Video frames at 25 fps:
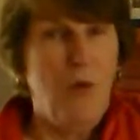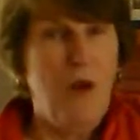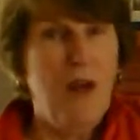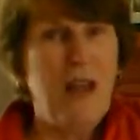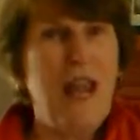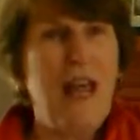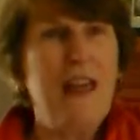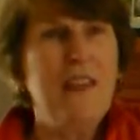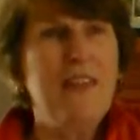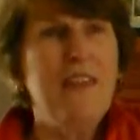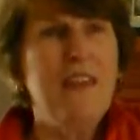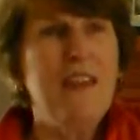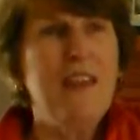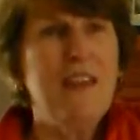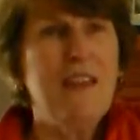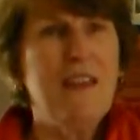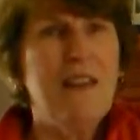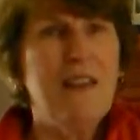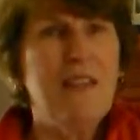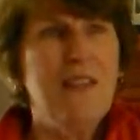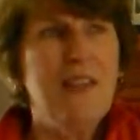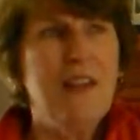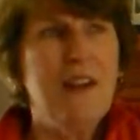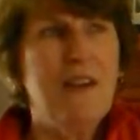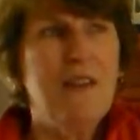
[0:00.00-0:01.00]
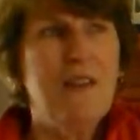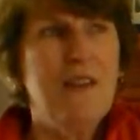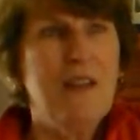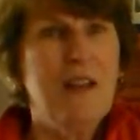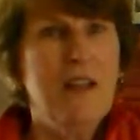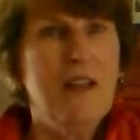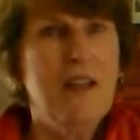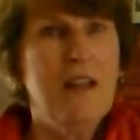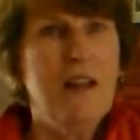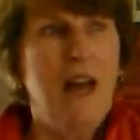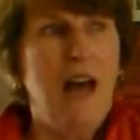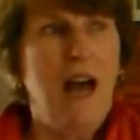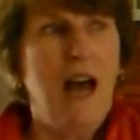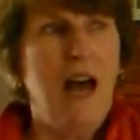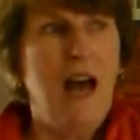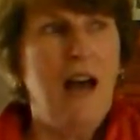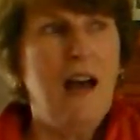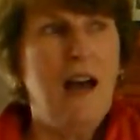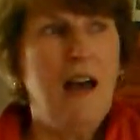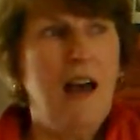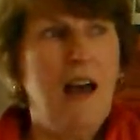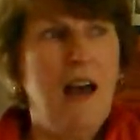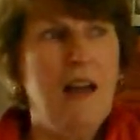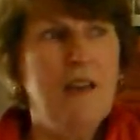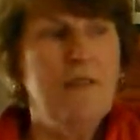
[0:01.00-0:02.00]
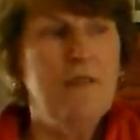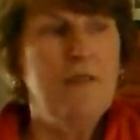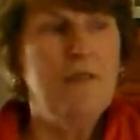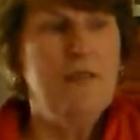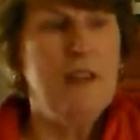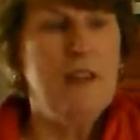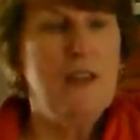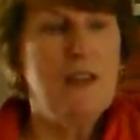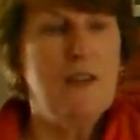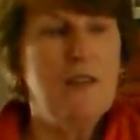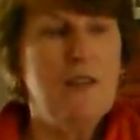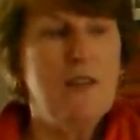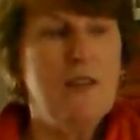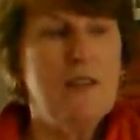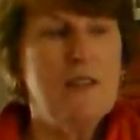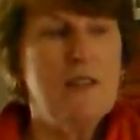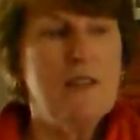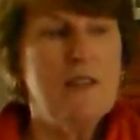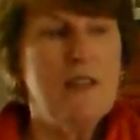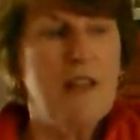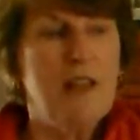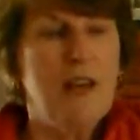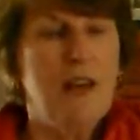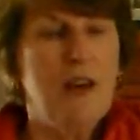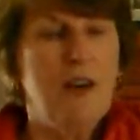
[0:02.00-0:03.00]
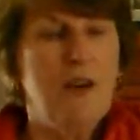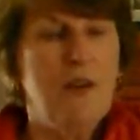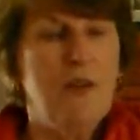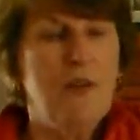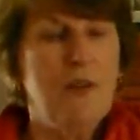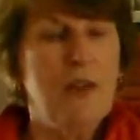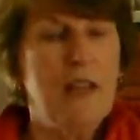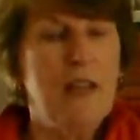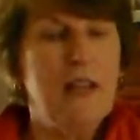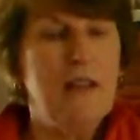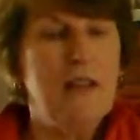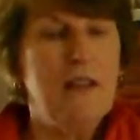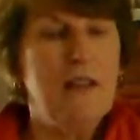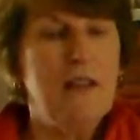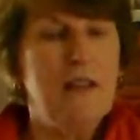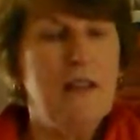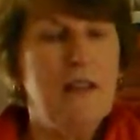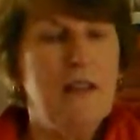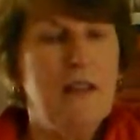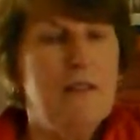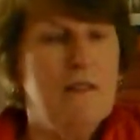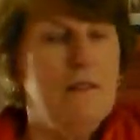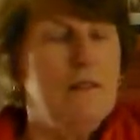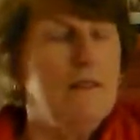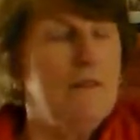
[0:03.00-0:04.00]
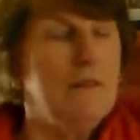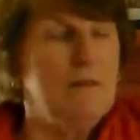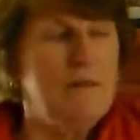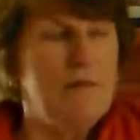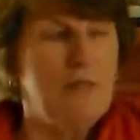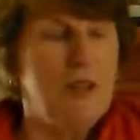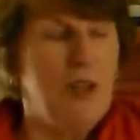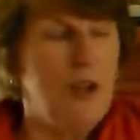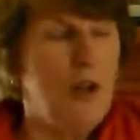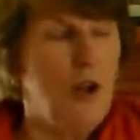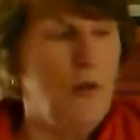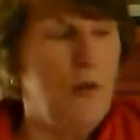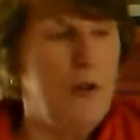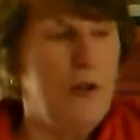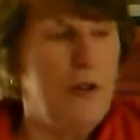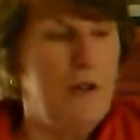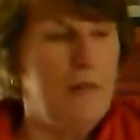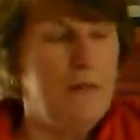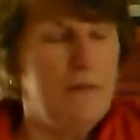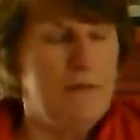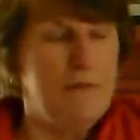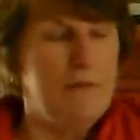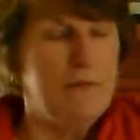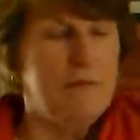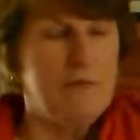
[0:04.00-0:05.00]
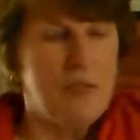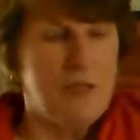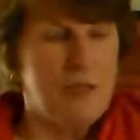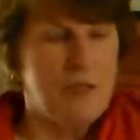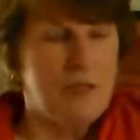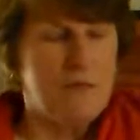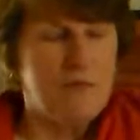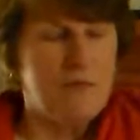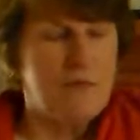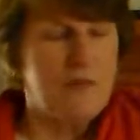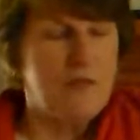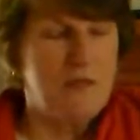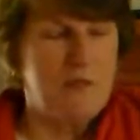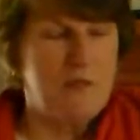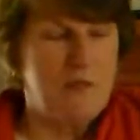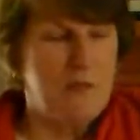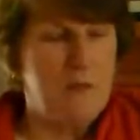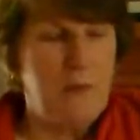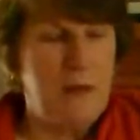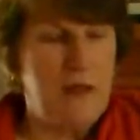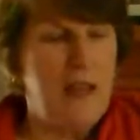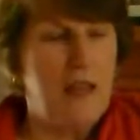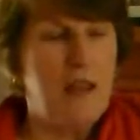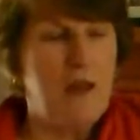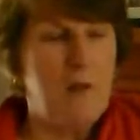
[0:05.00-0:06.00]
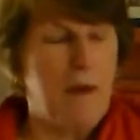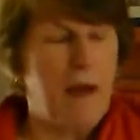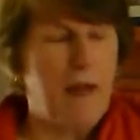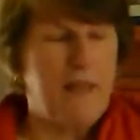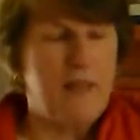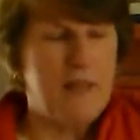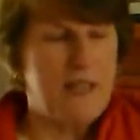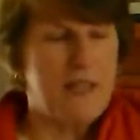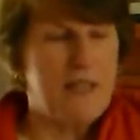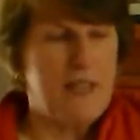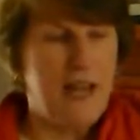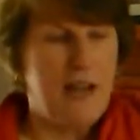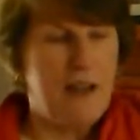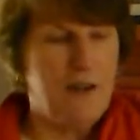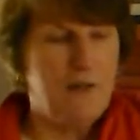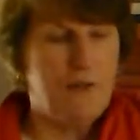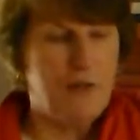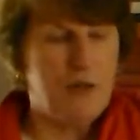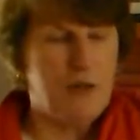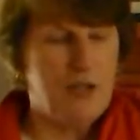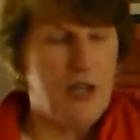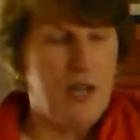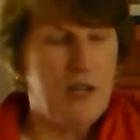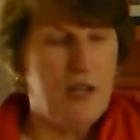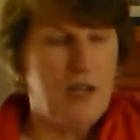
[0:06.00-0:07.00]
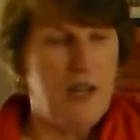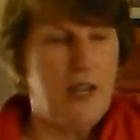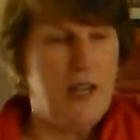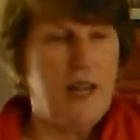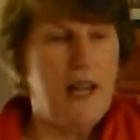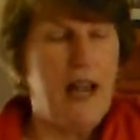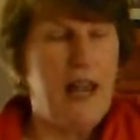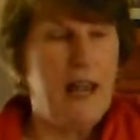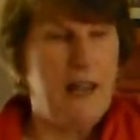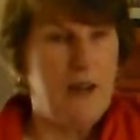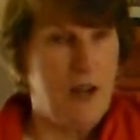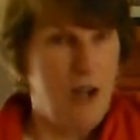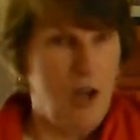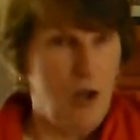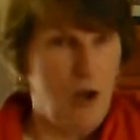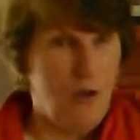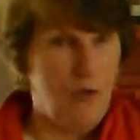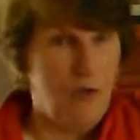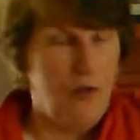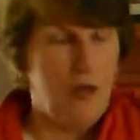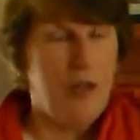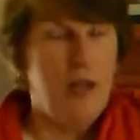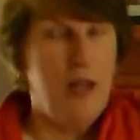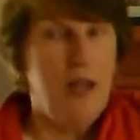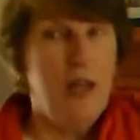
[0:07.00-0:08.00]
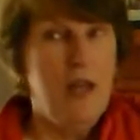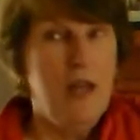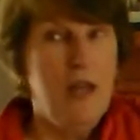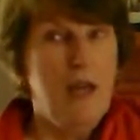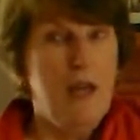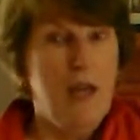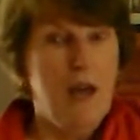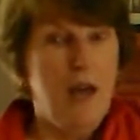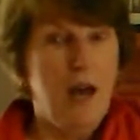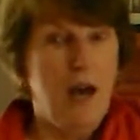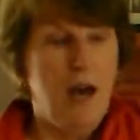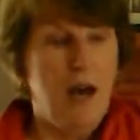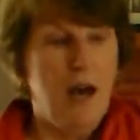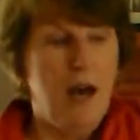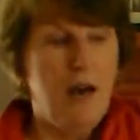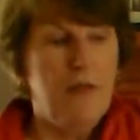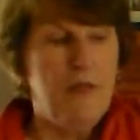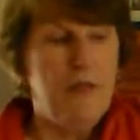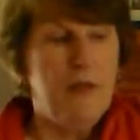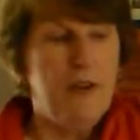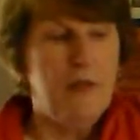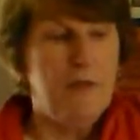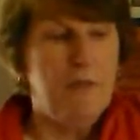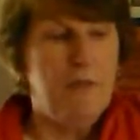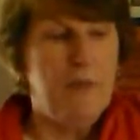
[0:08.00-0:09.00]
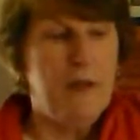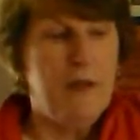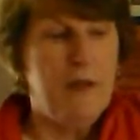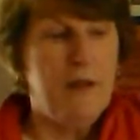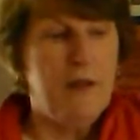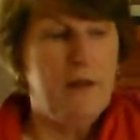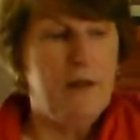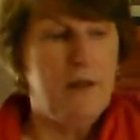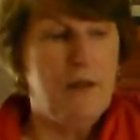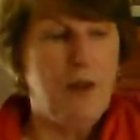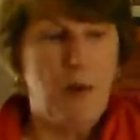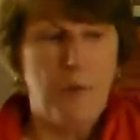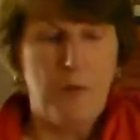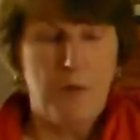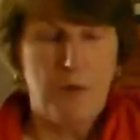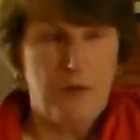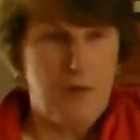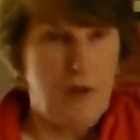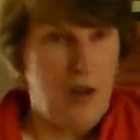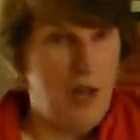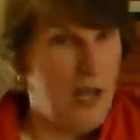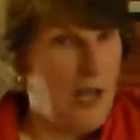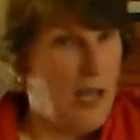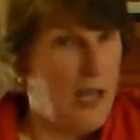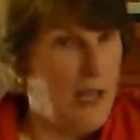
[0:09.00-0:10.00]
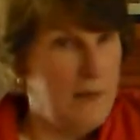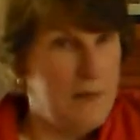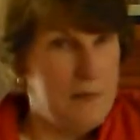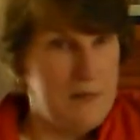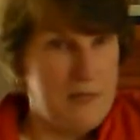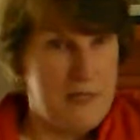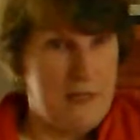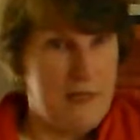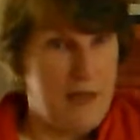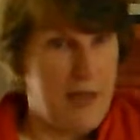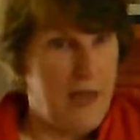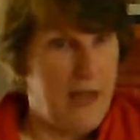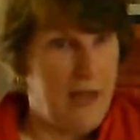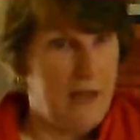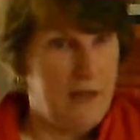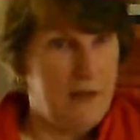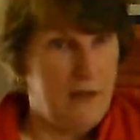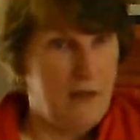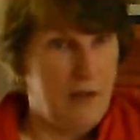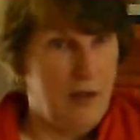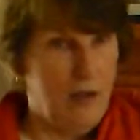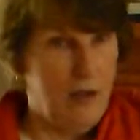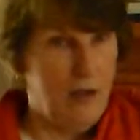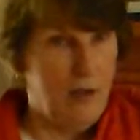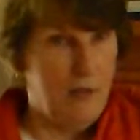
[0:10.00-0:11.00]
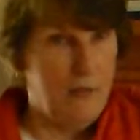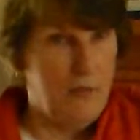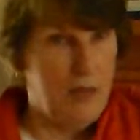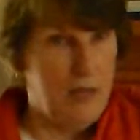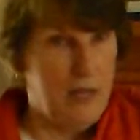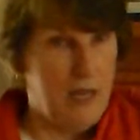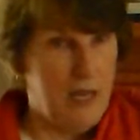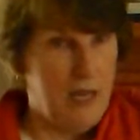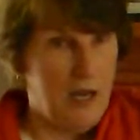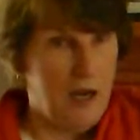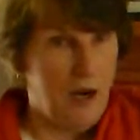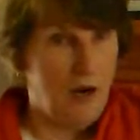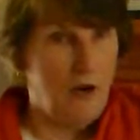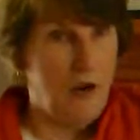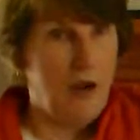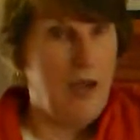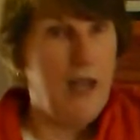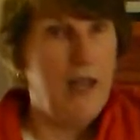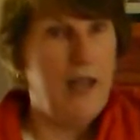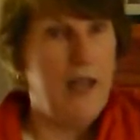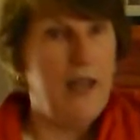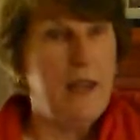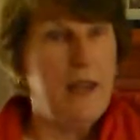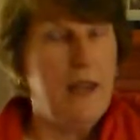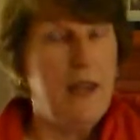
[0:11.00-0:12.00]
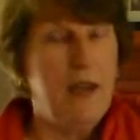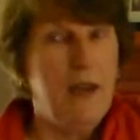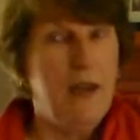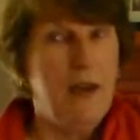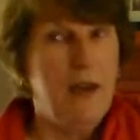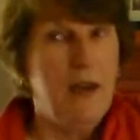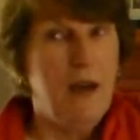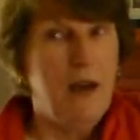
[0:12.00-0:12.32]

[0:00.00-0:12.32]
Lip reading: Well, I think I feel as though in just speaking about the state of Virginia, and I know that there have been a number of times that the ERA